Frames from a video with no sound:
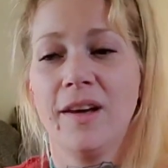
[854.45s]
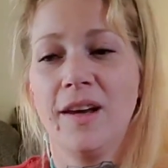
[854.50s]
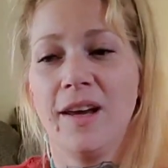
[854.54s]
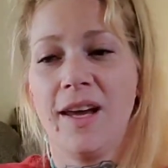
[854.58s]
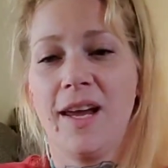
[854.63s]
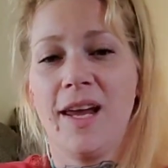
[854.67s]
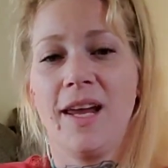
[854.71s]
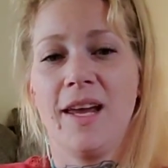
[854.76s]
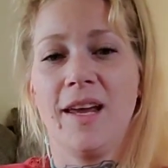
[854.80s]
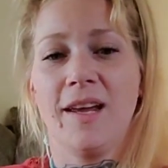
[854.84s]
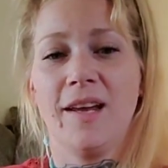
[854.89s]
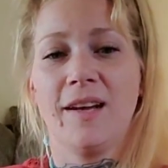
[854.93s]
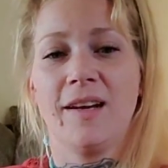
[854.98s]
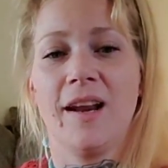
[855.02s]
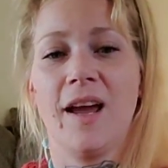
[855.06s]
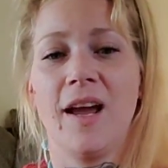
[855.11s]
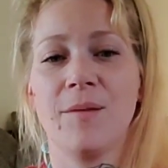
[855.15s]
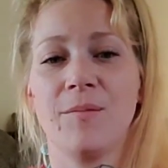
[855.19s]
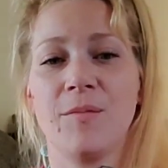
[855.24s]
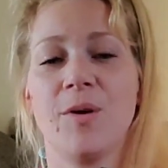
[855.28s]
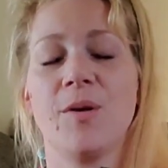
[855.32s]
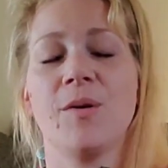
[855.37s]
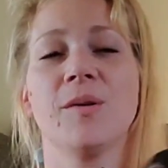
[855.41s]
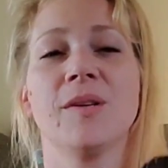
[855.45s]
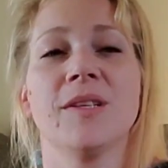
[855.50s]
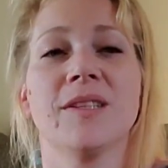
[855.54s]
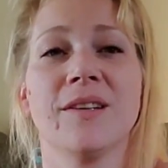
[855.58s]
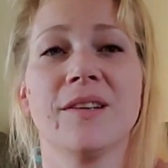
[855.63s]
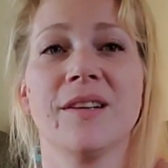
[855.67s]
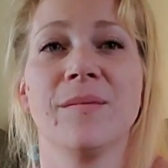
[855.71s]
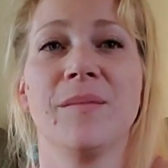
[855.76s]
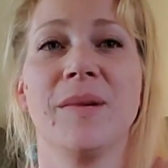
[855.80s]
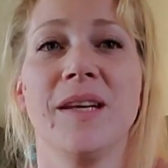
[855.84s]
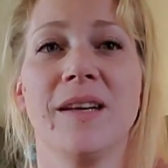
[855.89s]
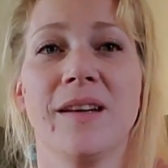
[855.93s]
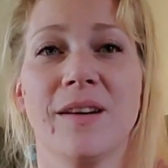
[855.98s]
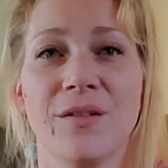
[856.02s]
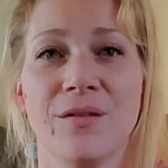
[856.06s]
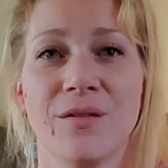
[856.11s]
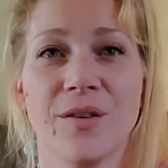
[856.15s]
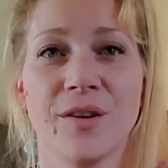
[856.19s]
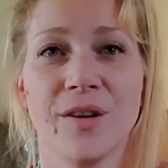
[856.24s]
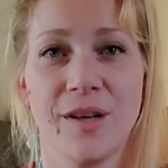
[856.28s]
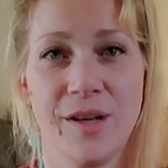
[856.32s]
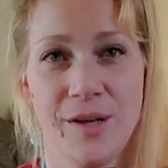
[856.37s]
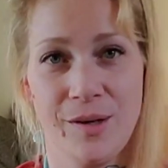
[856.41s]
and I'm always going to be here
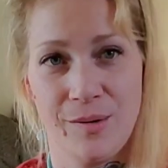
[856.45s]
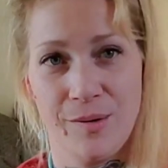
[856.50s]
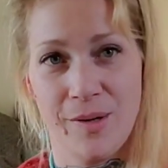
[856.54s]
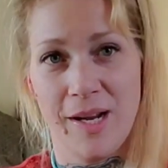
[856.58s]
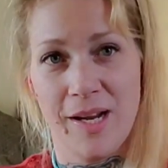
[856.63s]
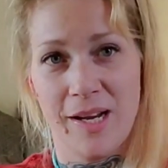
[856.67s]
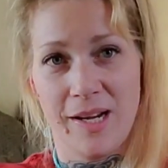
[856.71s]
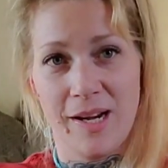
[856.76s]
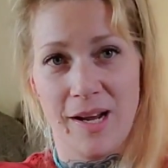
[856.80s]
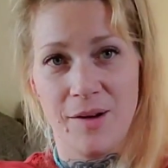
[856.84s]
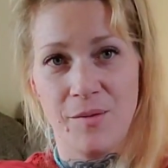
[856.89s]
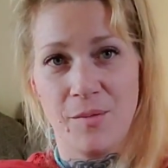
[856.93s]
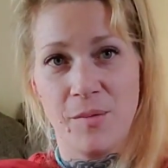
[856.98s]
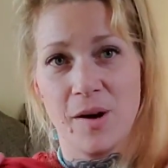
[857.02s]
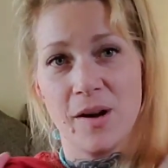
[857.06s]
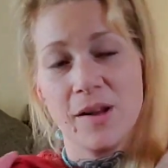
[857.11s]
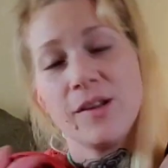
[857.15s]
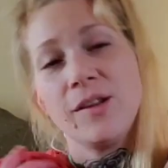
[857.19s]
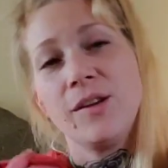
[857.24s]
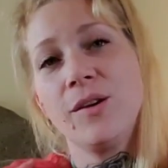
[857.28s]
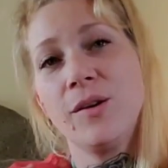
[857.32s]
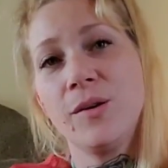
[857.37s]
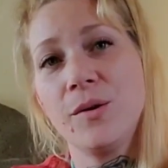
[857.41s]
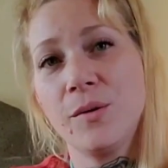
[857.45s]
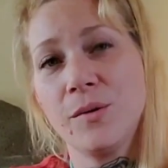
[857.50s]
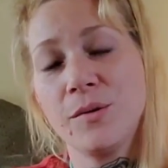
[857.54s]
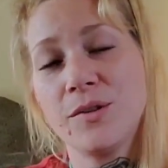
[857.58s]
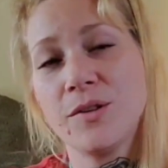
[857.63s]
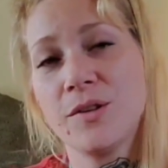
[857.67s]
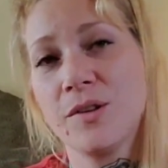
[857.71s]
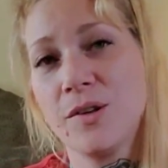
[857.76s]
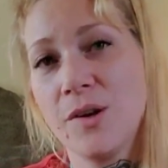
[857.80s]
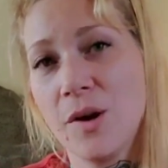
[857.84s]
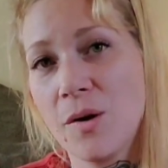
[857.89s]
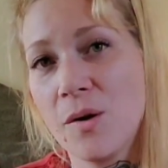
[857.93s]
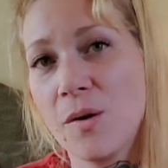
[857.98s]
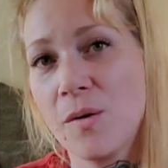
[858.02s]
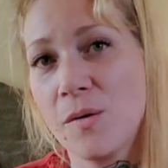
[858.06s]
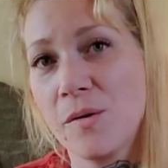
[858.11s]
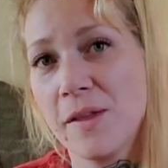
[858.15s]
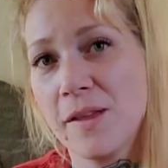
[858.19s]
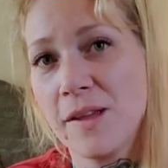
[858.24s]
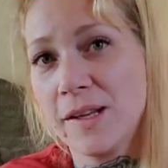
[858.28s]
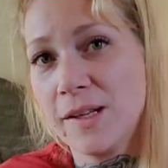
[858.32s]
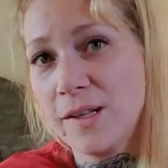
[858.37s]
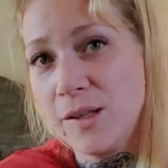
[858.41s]
for you, and I want you to know
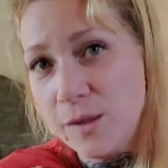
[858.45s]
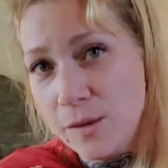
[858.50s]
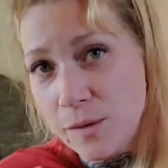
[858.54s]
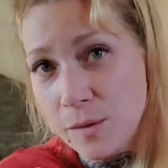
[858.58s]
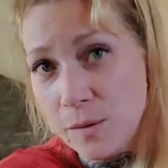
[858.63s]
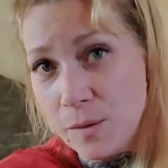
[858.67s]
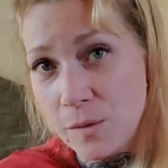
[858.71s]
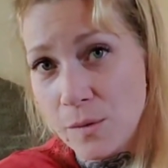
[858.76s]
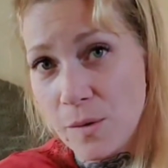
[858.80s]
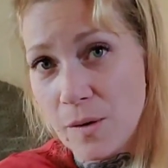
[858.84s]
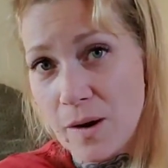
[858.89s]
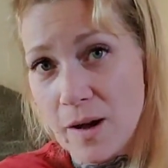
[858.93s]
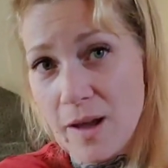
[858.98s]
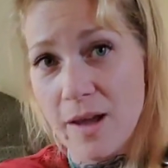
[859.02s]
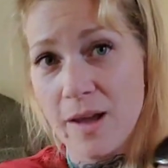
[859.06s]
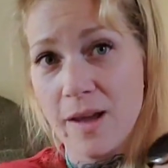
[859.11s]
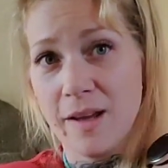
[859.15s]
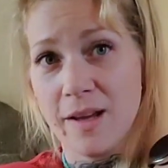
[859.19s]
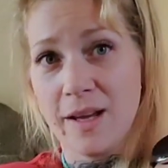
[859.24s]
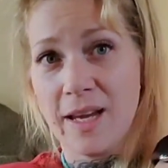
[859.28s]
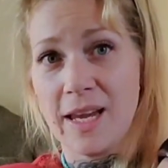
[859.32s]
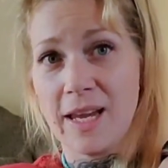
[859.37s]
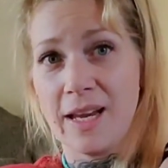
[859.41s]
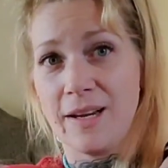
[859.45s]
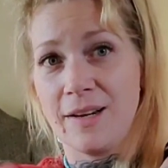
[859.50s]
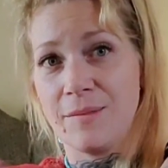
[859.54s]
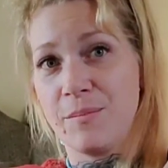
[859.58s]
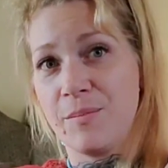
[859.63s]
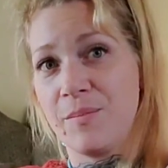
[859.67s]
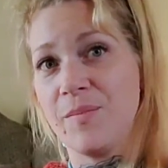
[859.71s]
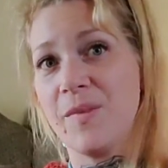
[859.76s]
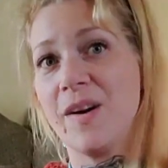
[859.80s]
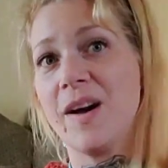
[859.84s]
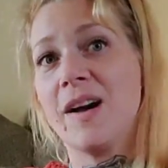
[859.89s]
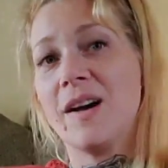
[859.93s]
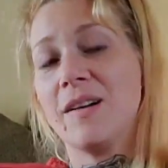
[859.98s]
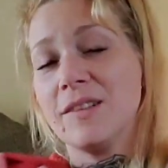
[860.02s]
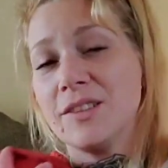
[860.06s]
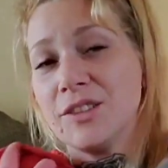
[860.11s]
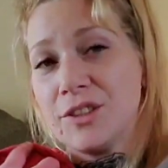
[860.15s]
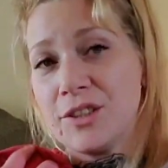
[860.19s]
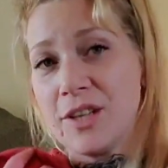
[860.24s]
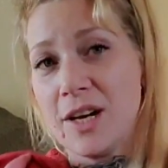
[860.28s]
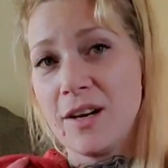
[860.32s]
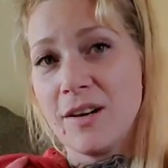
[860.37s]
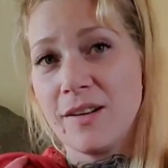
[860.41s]
that you can
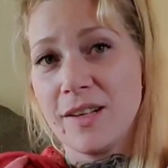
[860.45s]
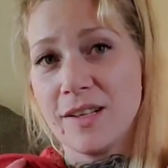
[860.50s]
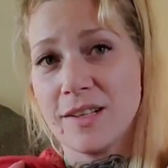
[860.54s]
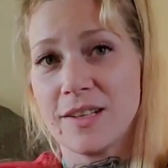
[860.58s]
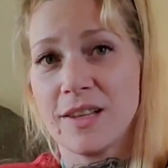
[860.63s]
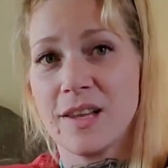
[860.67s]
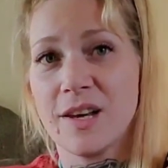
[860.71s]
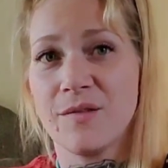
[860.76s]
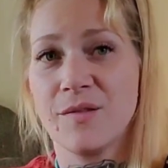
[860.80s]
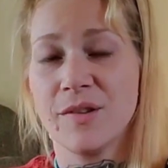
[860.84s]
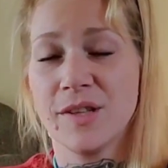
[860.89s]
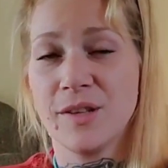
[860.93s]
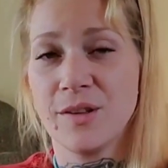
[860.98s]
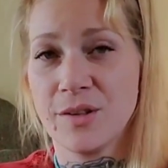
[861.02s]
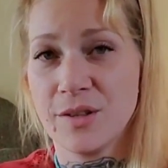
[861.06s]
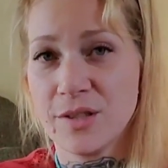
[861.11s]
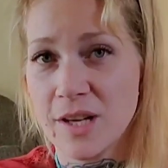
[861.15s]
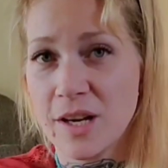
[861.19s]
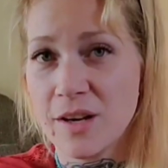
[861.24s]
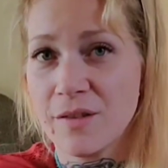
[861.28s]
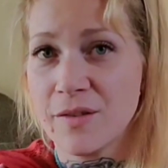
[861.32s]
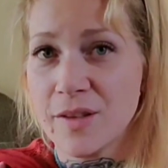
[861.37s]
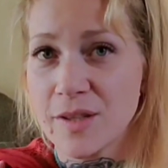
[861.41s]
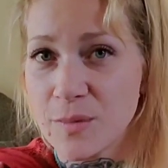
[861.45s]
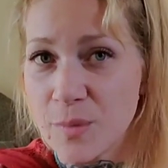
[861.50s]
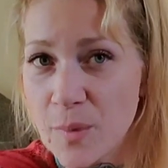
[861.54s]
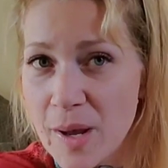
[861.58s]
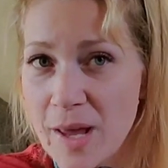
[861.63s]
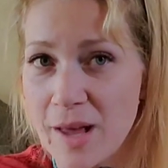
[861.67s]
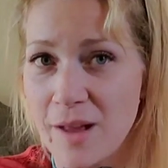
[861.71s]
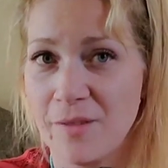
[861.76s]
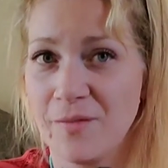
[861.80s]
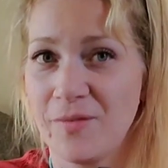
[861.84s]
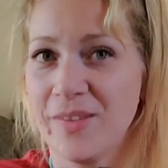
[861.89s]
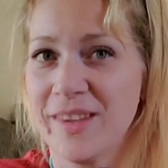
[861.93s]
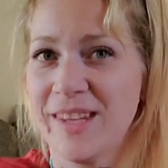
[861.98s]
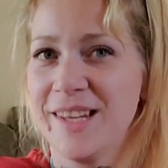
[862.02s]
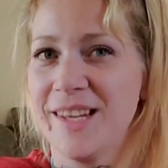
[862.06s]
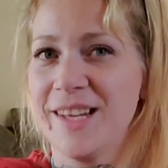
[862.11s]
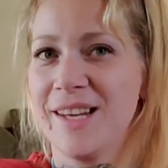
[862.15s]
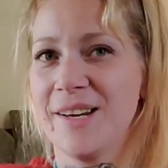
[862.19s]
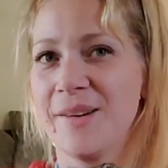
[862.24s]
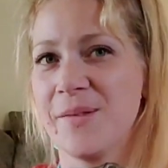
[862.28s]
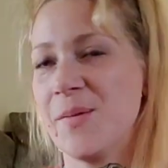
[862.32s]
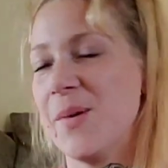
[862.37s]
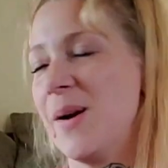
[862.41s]
share this love with yourself as well.
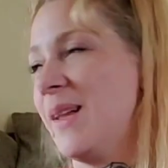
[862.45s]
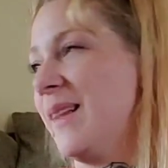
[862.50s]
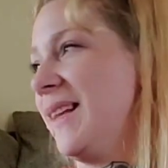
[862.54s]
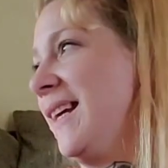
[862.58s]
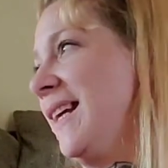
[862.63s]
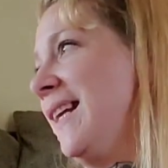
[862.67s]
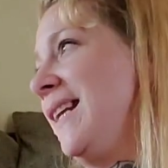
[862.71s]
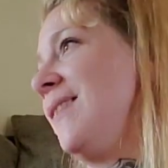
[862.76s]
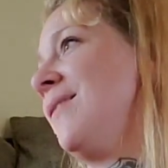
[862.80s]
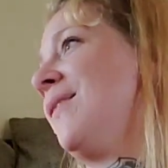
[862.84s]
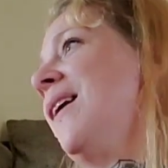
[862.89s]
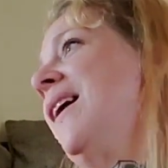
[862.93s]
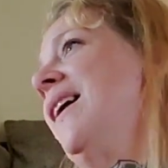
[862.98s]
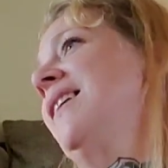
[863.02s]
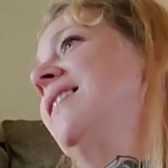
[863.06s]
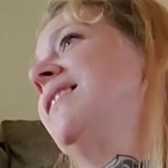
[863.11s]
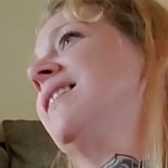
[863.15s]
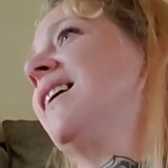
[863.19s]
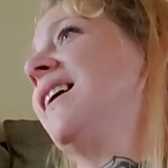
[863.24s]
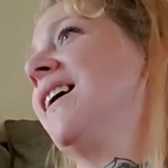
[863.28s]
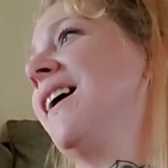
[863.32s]
Well, anyways,